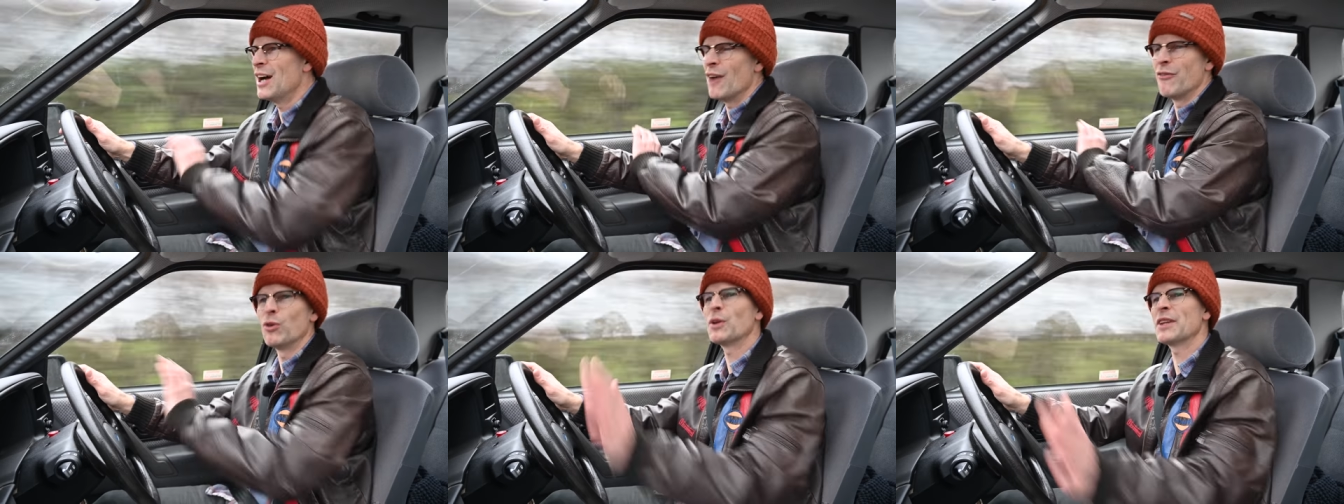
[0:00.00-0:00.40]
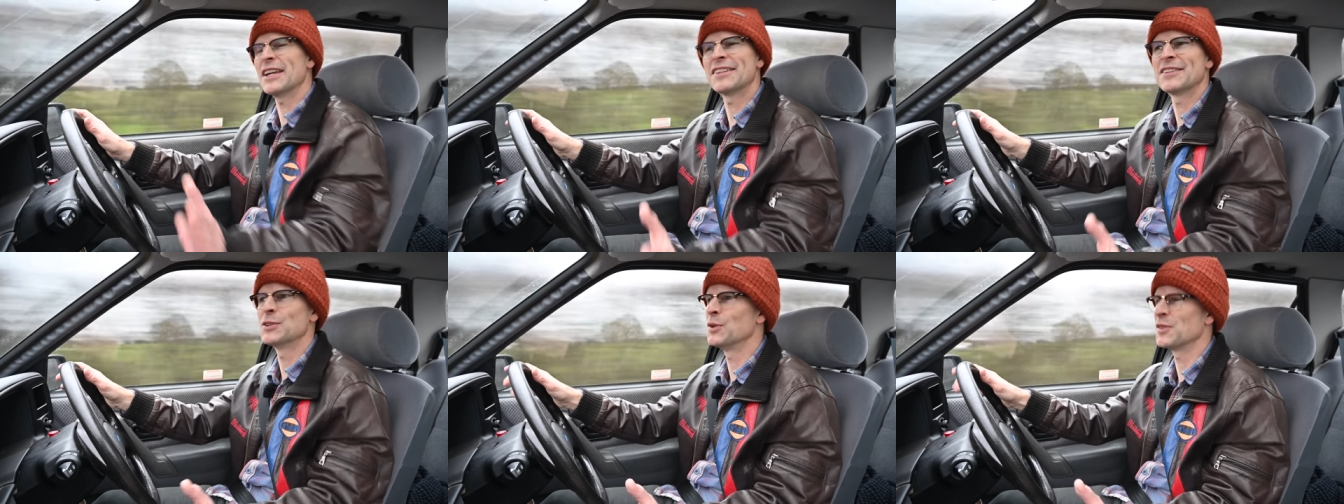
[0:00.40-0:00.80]
Of all the
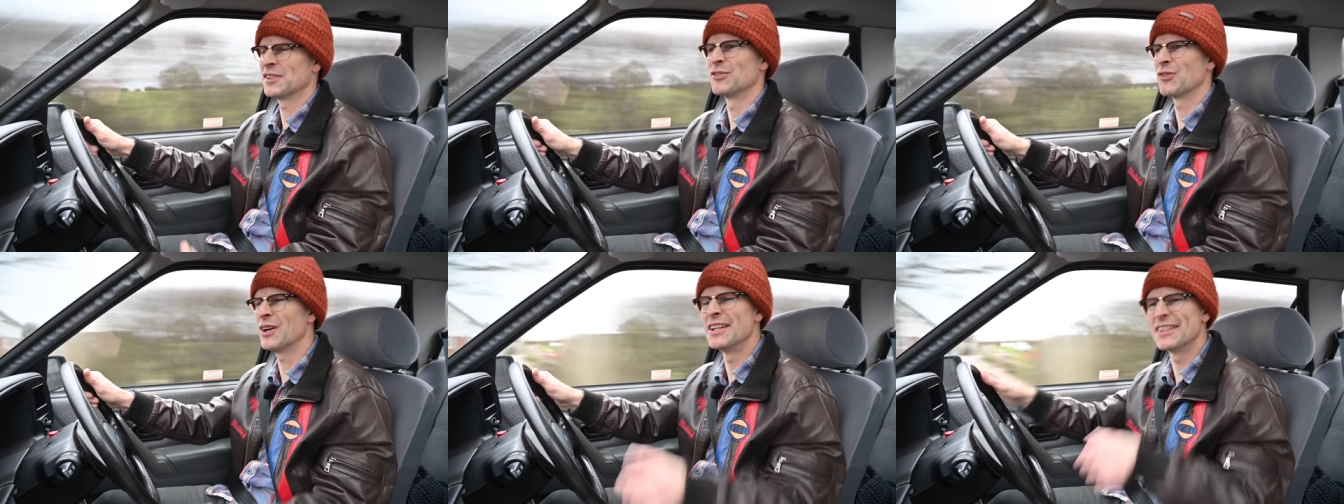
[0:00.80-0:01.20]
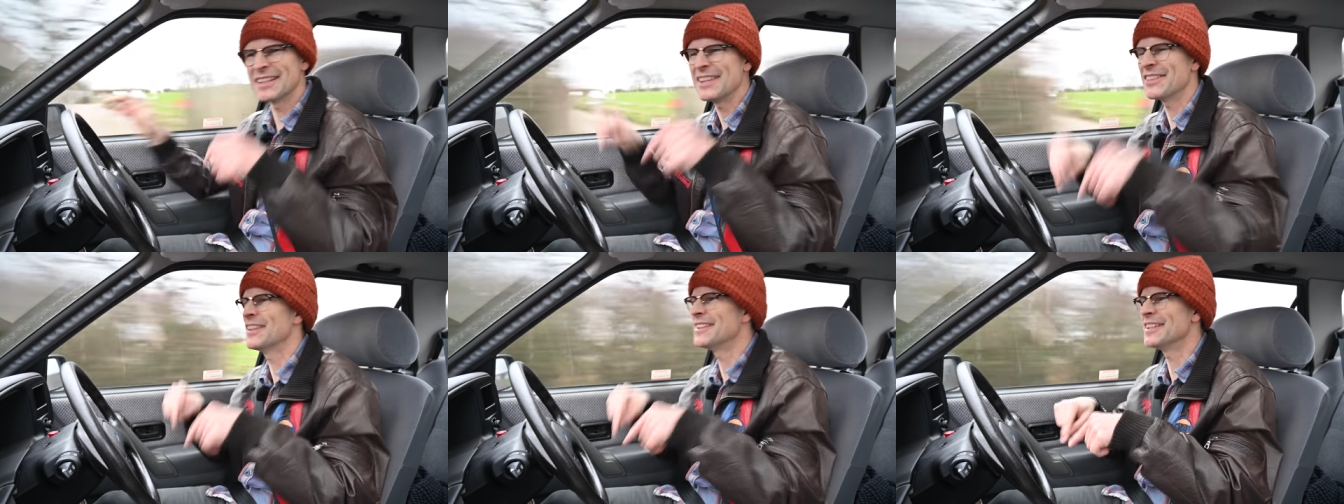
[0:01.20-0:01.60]
Escorts and Orions,
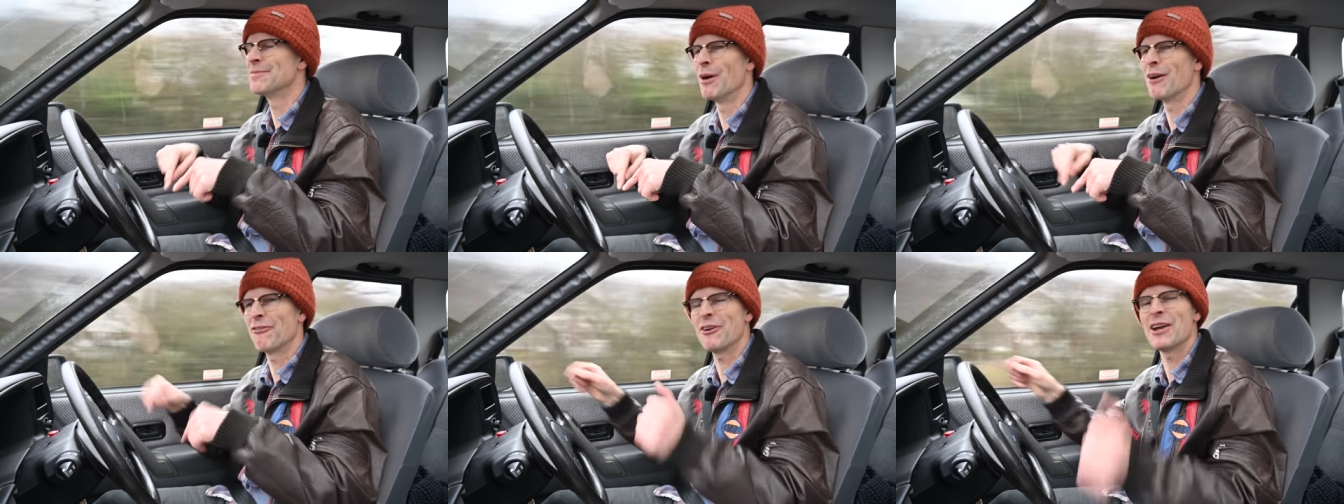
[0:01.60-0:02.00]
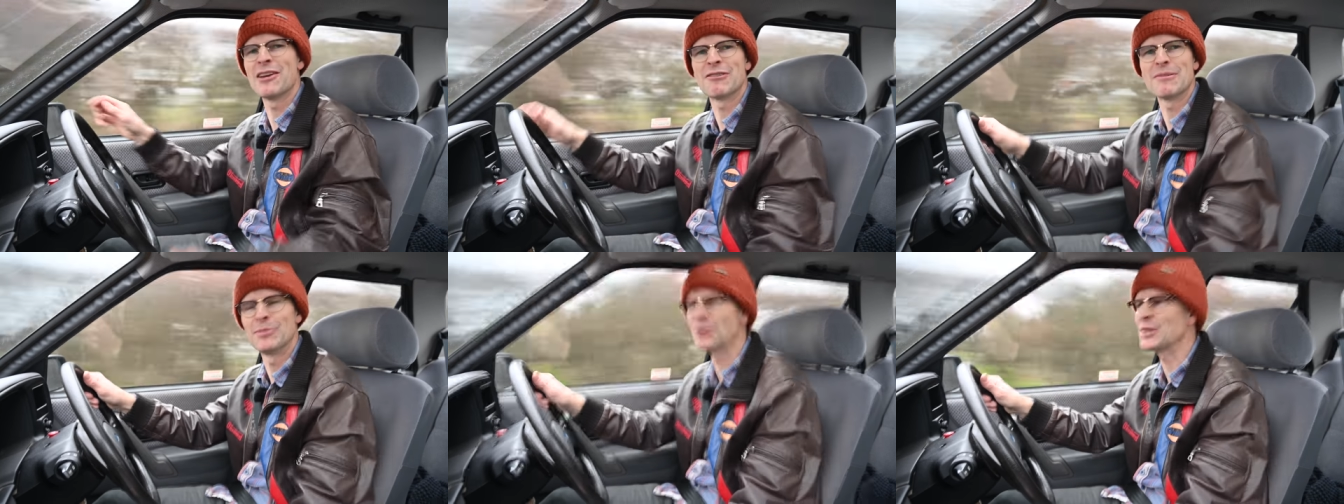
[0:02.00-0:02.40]
this is my
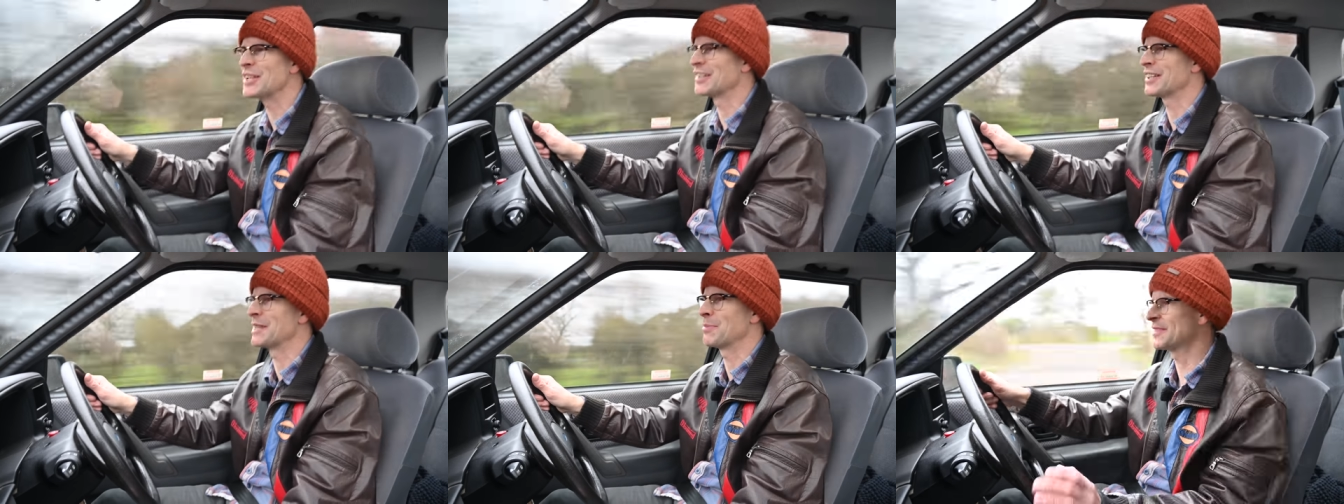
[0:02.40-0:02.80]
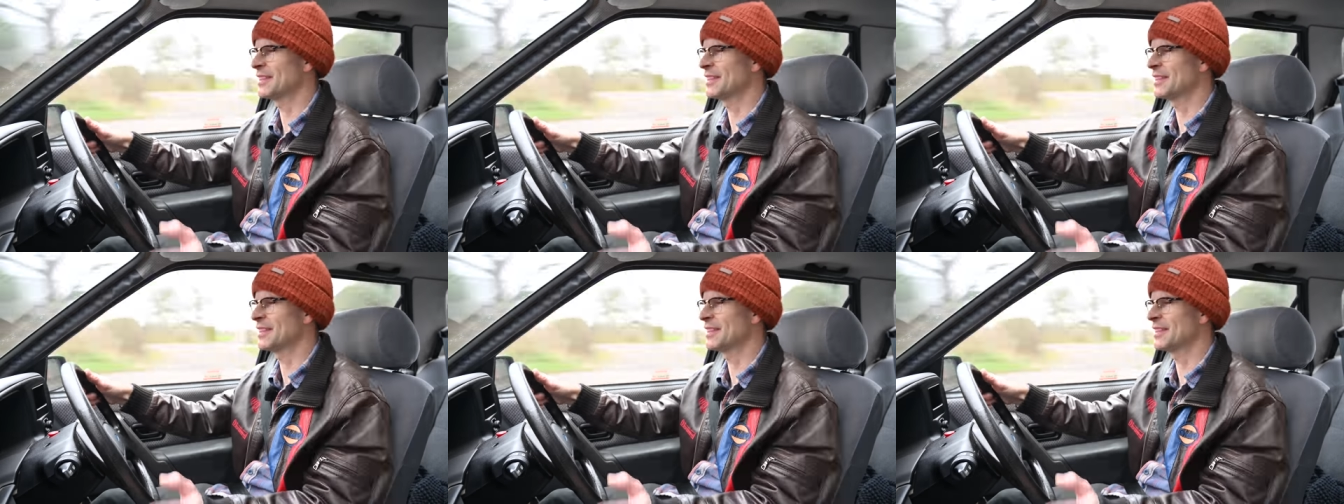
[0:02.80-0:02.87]
favourite body shape.